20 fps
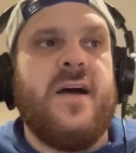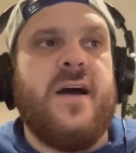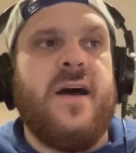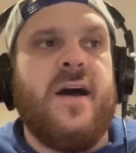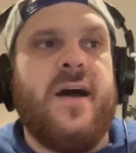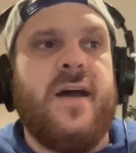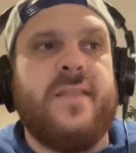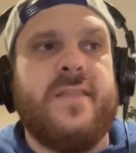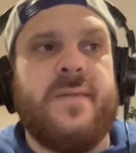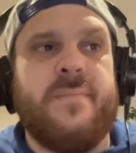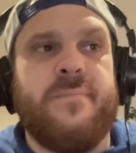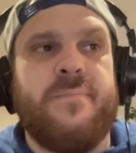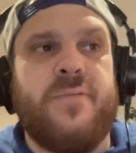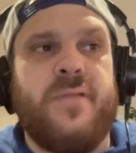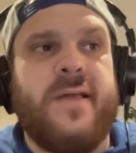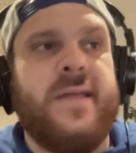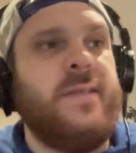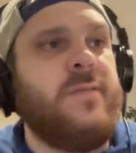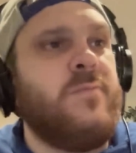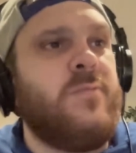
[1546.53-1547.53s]
And then
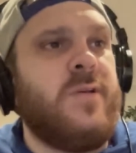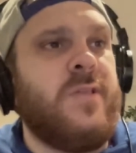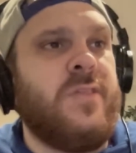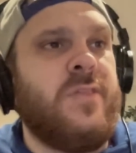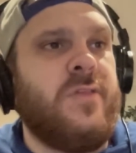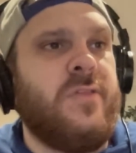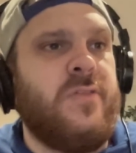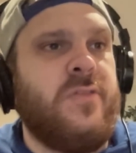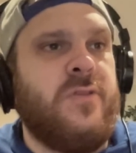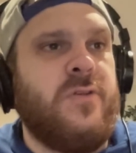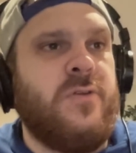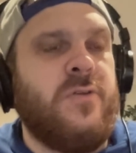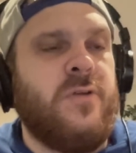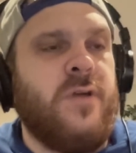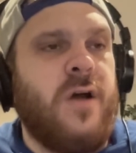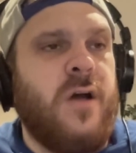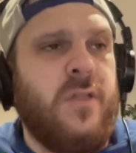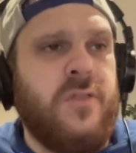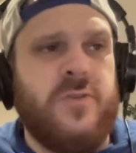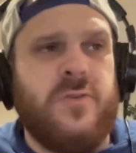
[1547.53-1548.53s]
played with their
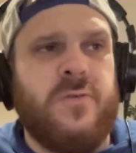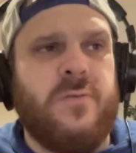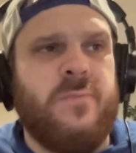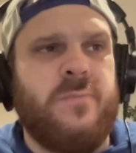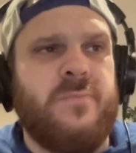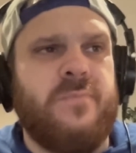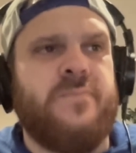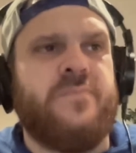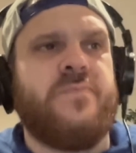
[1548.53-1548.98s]
other,